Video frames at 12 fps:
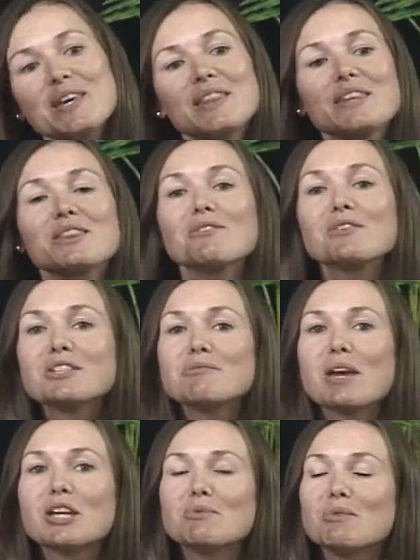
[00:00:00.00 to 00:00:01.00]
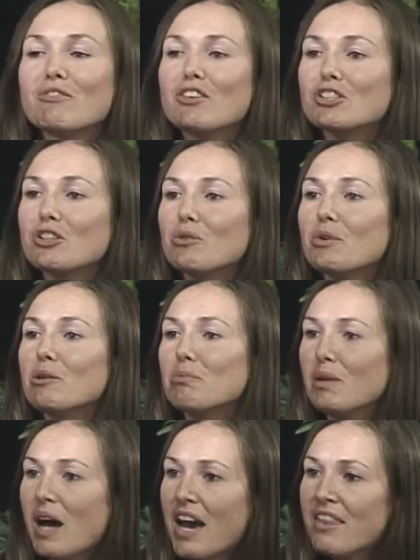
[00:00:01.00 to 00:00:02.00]
that the risk management official would
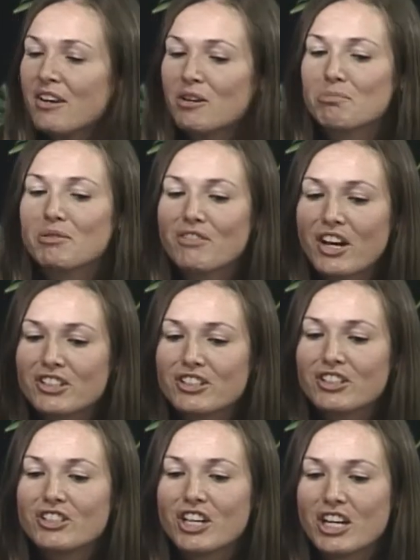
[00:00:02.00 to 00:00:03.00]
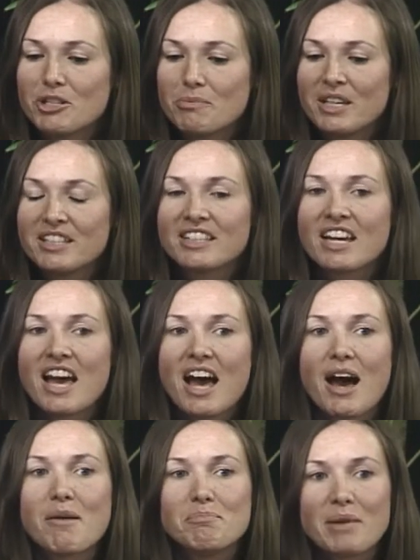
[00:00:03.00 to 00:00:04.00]
apply their professional judgment
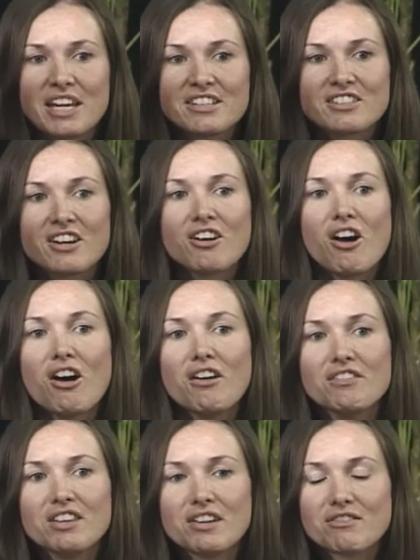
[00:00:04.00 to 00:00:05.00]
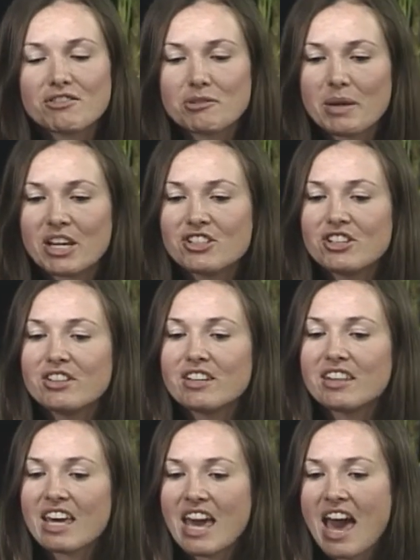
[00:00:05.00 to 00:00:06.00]
based on all of the information
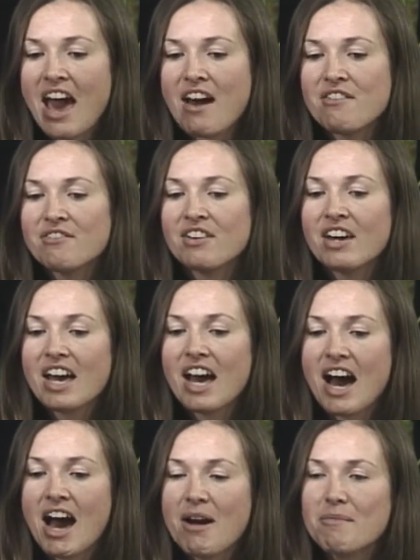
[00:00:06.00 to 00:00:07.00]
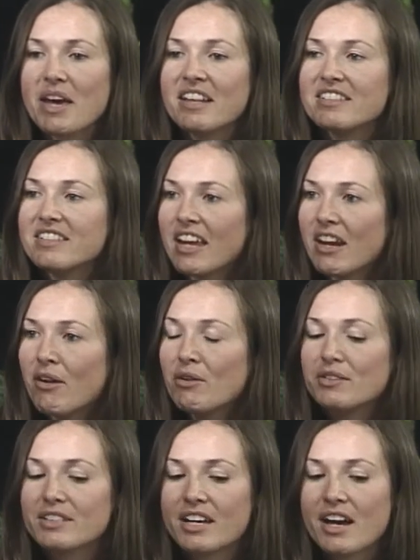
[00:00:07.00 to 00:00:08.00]
that they have and set
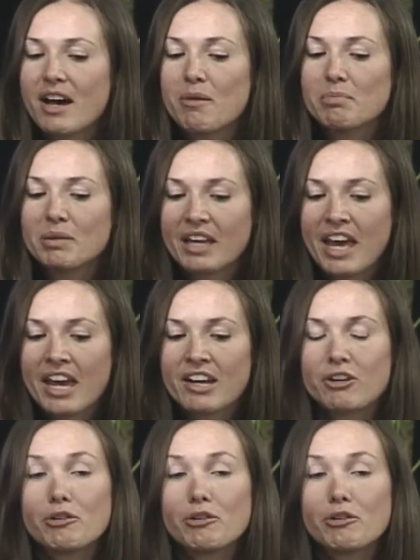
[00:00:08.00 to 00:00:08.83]
out a plan or a